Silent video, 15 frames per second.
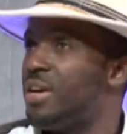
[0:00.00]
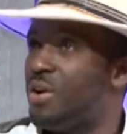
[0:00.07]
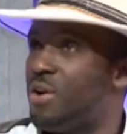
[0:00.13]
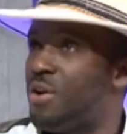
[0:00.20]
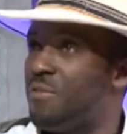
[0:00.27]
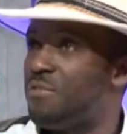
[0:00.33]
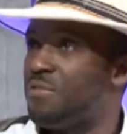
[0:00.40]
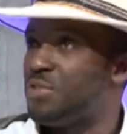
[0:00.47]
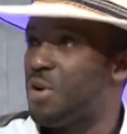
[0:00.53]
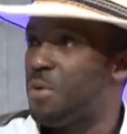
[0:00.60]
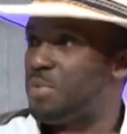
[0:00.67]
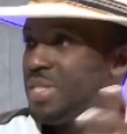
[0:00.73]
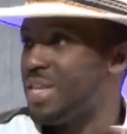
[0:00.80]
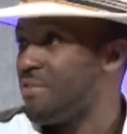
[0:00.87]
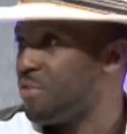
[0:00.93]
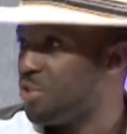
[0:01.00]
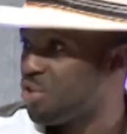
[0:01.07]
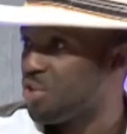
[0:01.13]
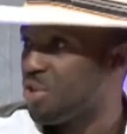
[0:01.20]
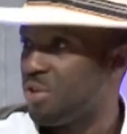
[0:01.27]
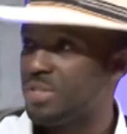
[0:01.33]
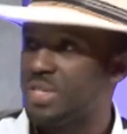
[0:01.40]
of top 7
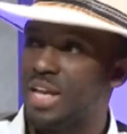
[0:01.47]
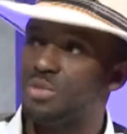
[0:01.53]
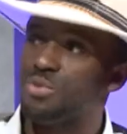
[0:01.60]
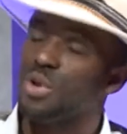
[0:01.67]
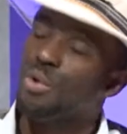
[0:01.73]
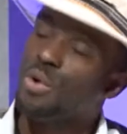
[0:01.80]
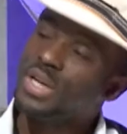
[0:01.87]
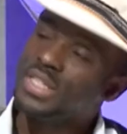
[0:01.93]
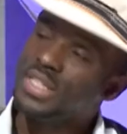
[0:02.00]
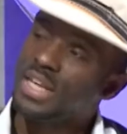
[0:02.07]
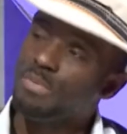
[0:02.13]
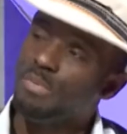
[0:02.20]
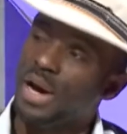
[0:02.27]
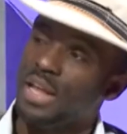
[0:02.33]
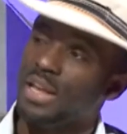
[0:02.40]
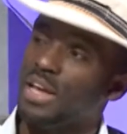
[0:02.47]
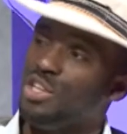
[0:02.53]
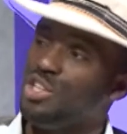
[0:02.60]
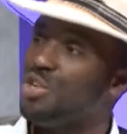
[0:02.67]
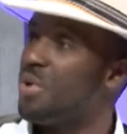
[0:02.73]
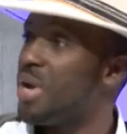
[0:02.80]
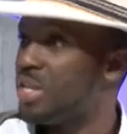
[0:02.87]
songs as requested by
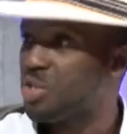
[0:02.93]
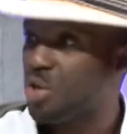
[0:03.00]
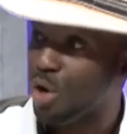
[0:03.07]
Nigerians